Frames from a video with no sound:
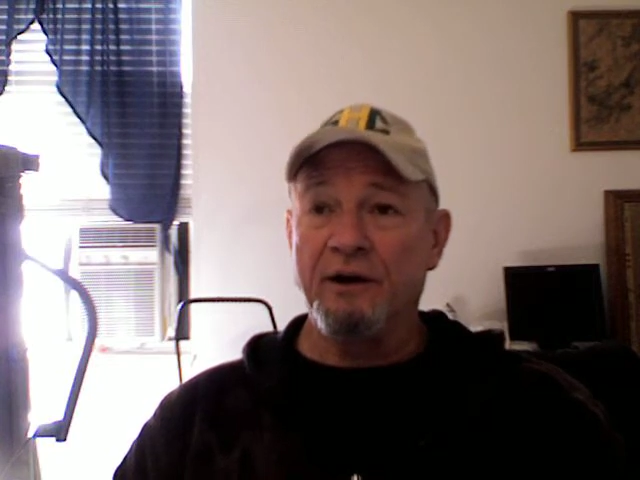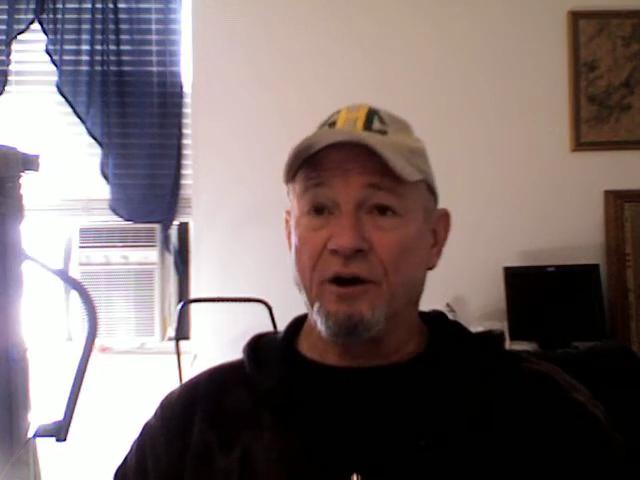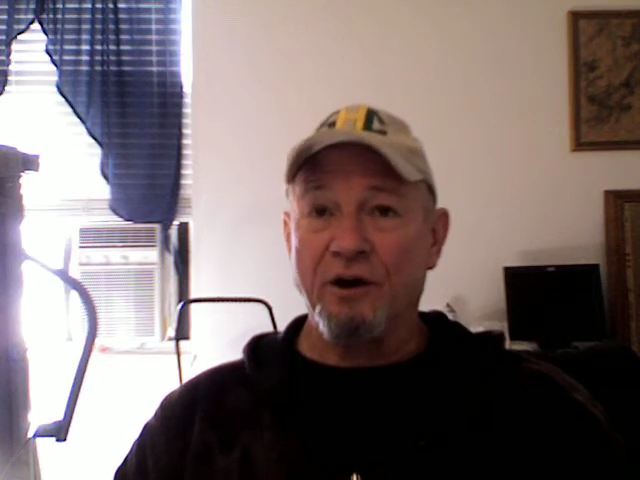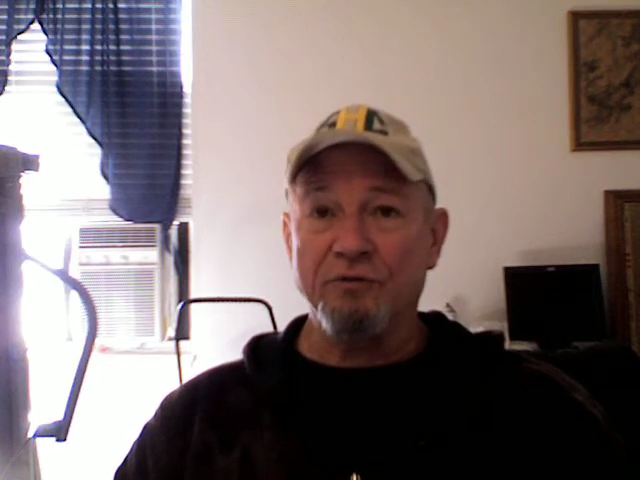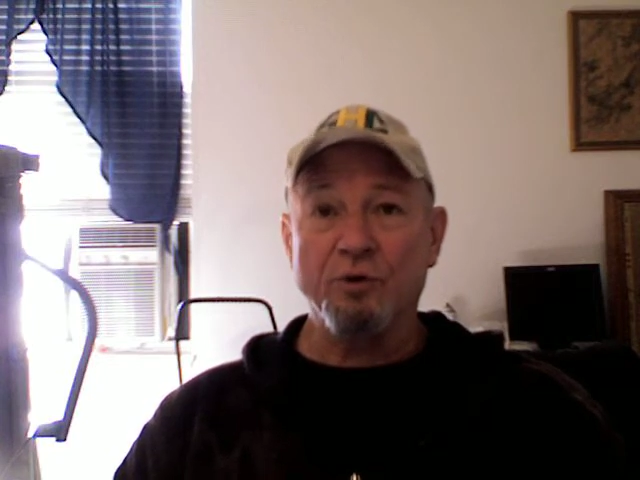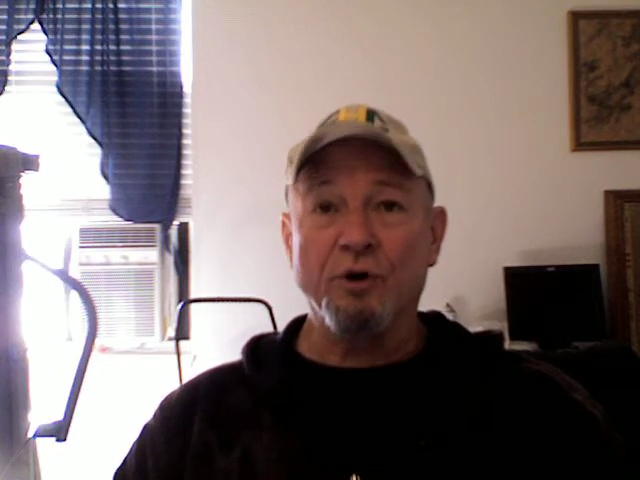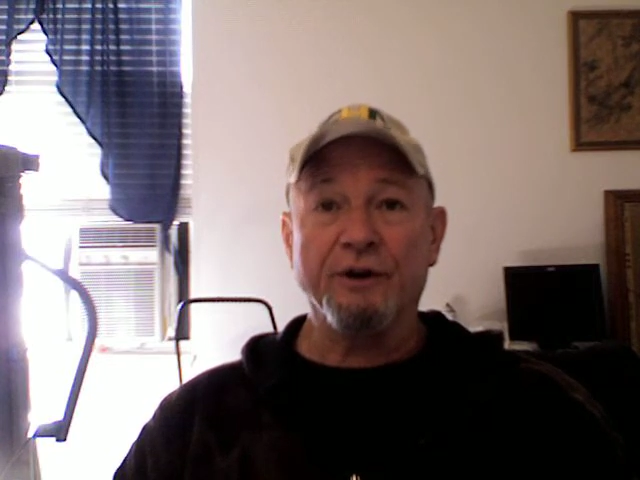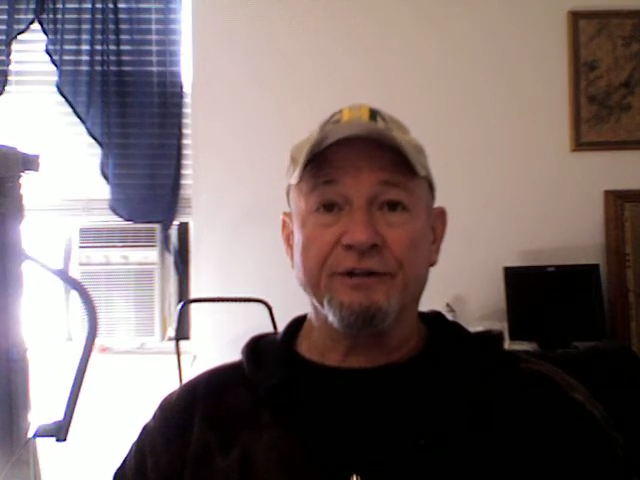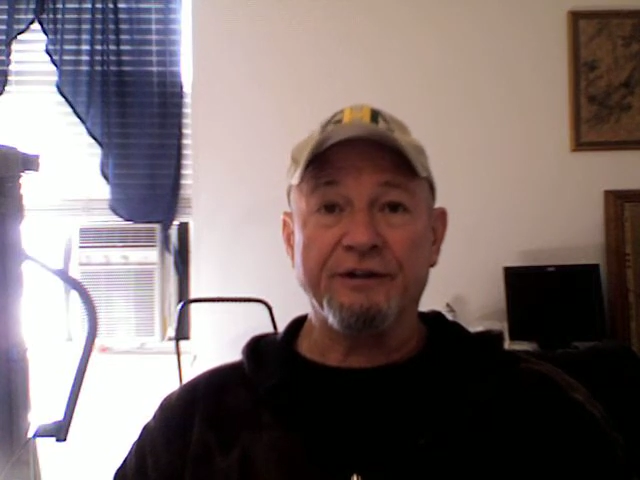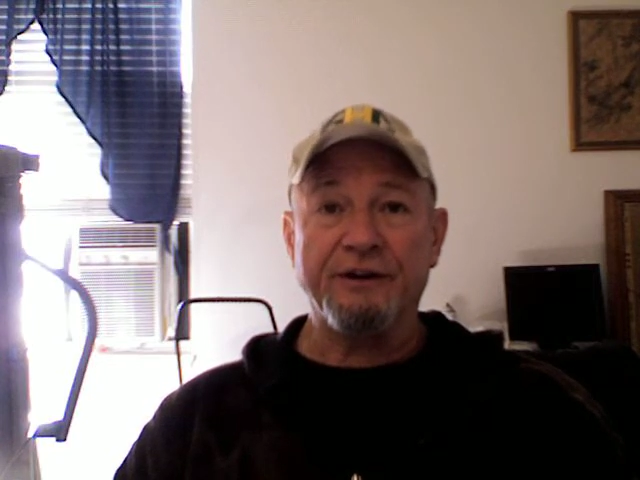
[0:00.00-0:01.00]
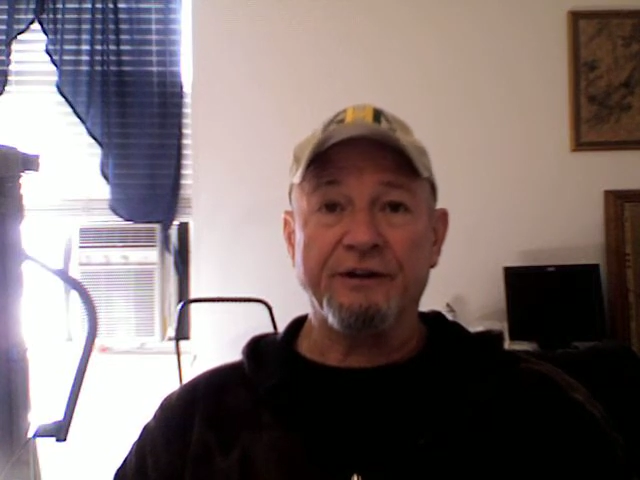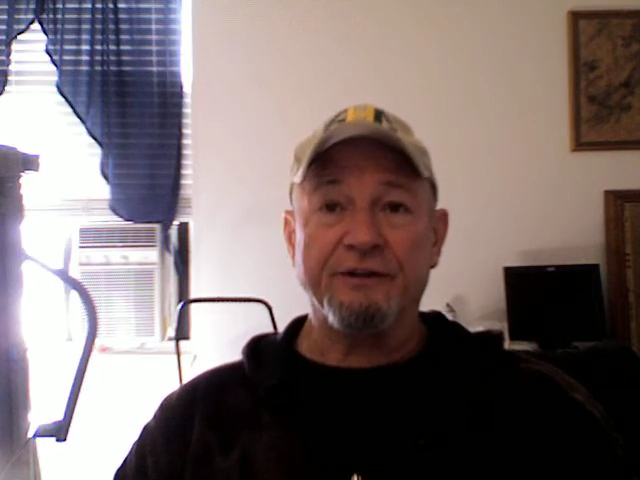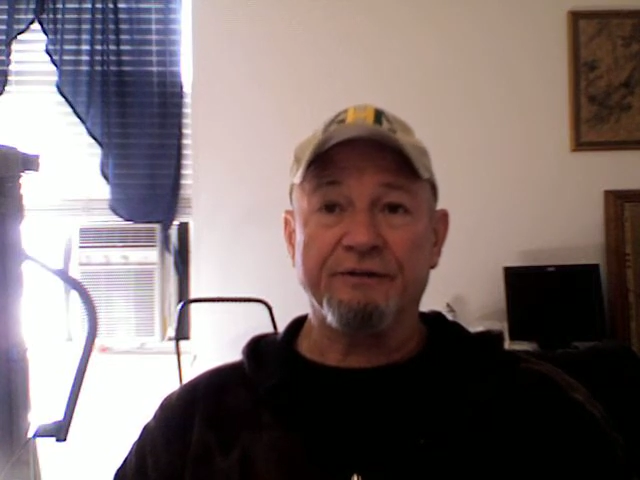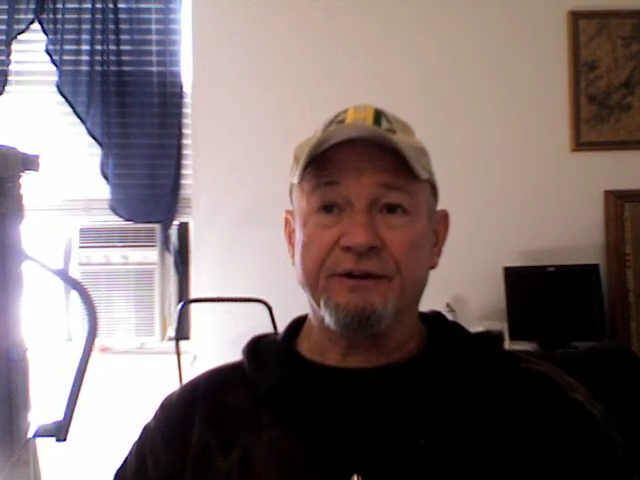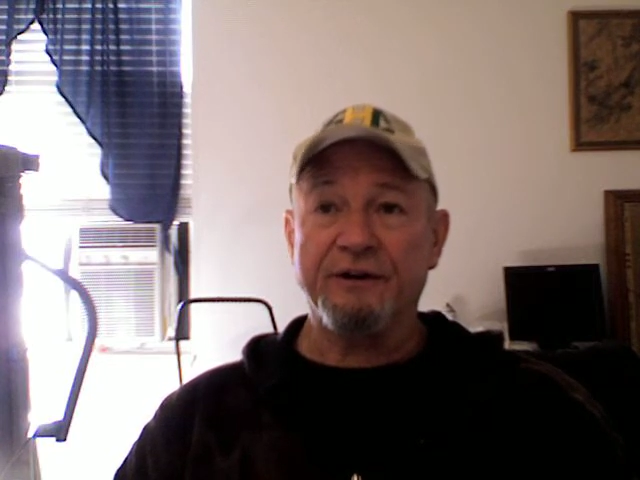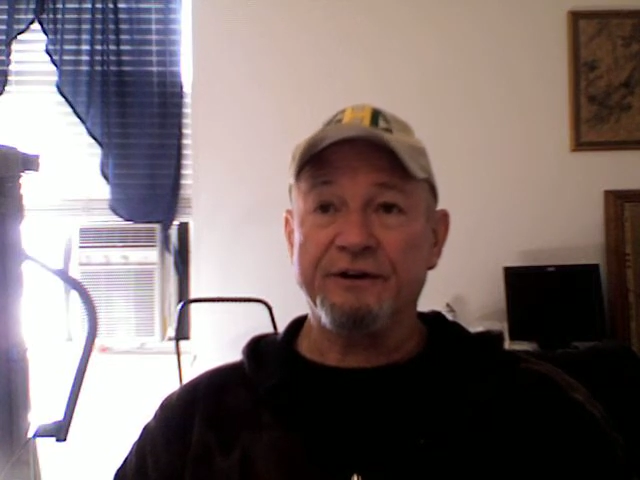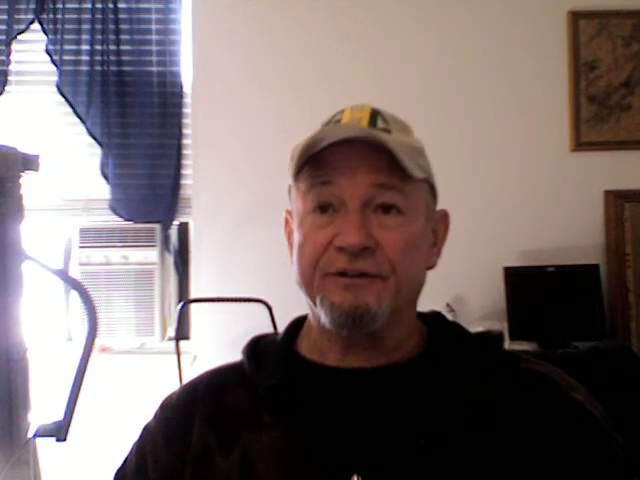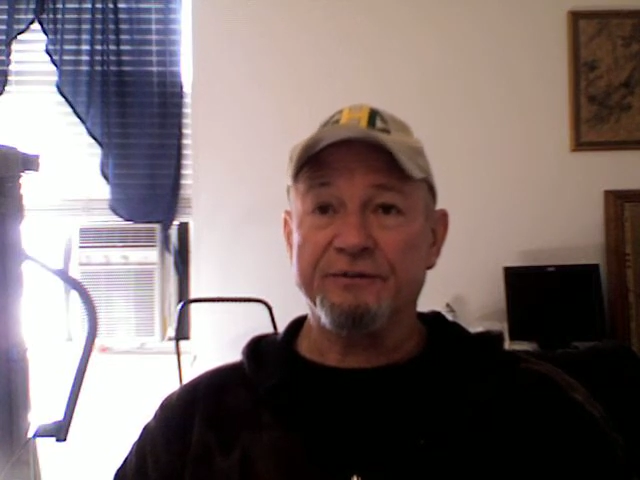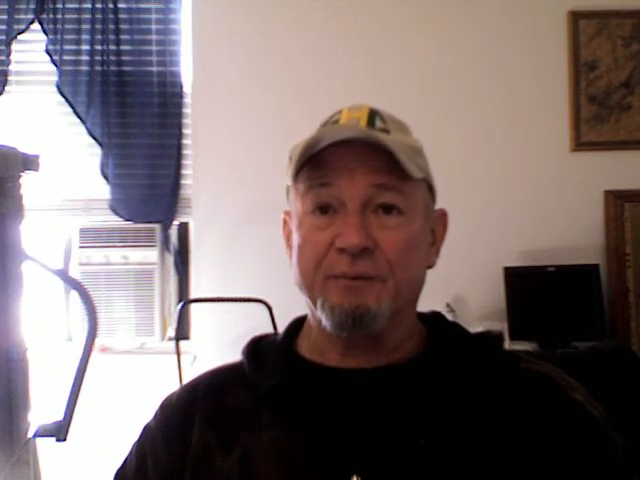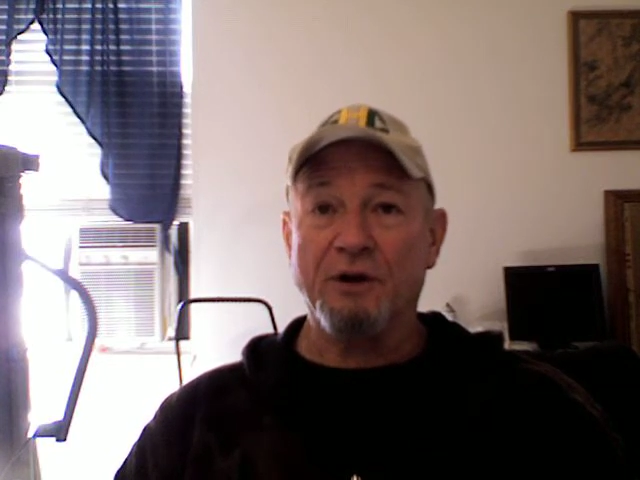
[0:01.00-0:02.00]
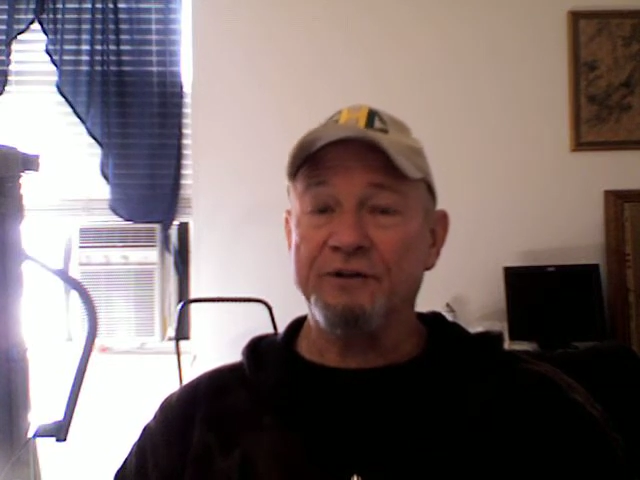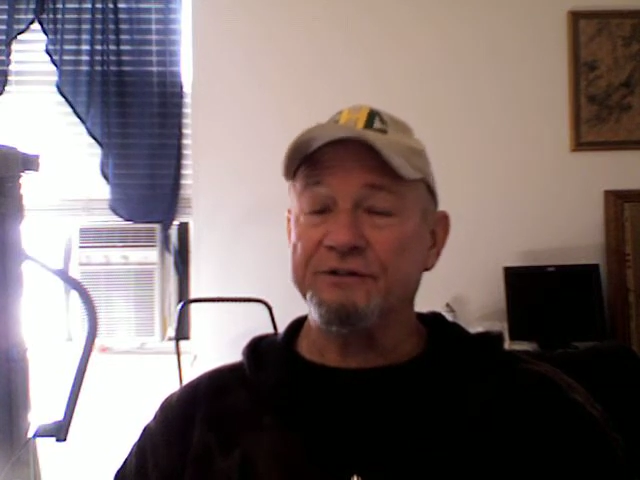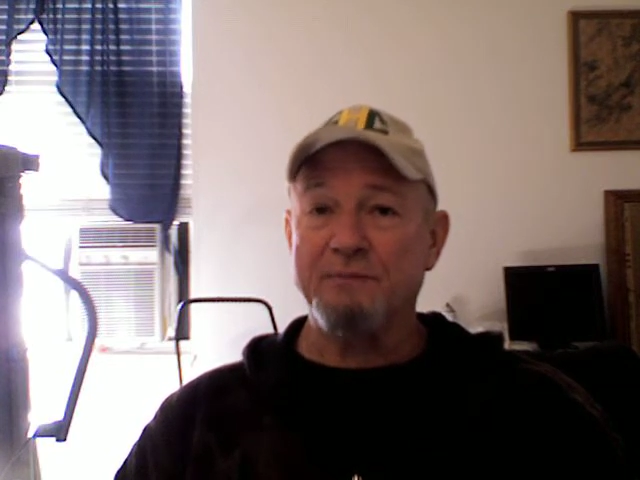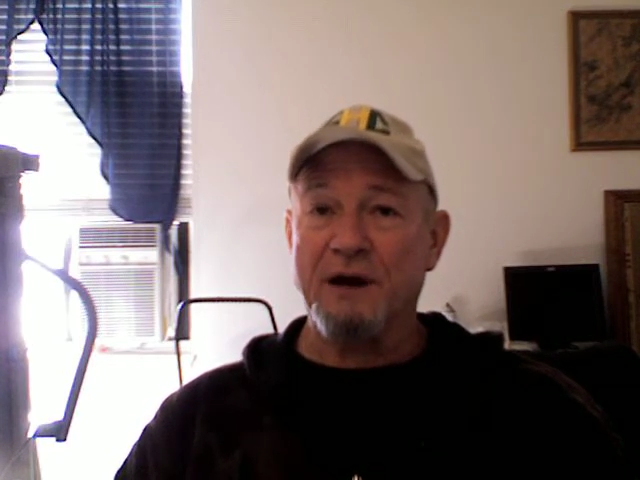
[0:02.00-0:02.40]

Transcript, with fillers: are royalty, the very smallest